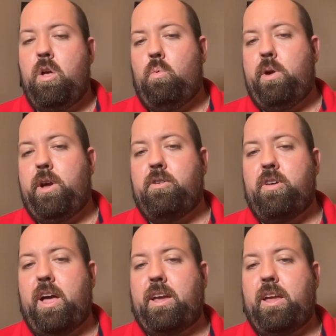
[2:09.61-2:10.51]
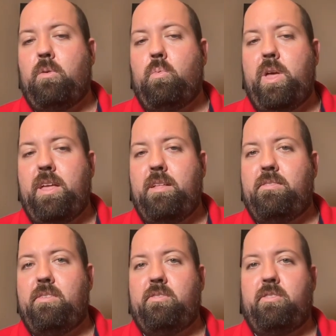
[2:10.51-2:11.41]
We are talking
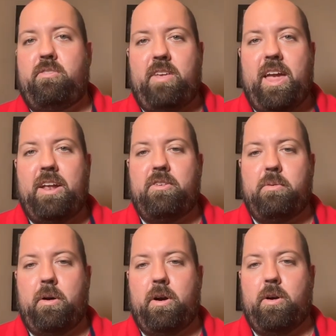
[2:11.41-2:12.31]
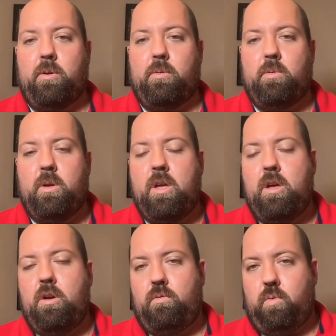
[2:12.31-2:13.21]
winds sustained tomorrow
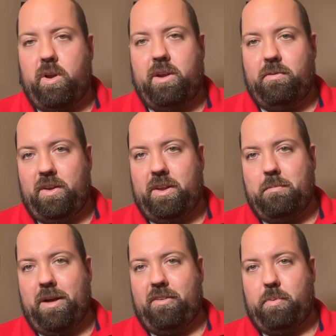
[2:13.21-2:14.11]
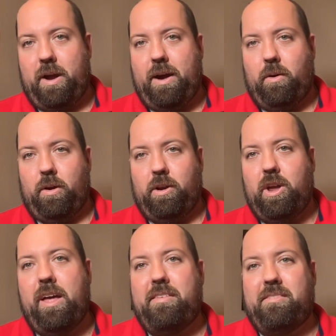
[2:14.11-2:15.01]
40 to 50 miles per hour.
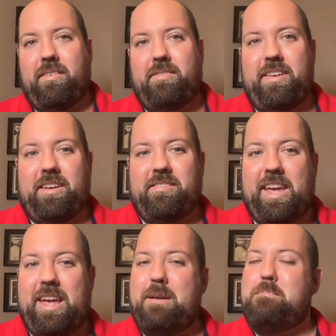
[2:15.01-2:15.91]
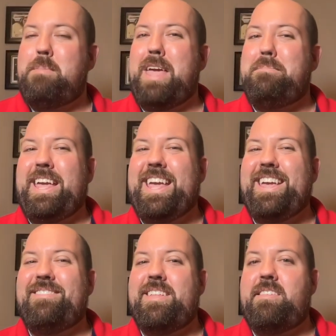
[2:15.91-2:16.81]
Gust 60, maybe
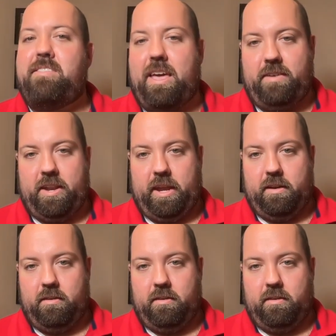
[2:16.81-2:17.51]
even 70.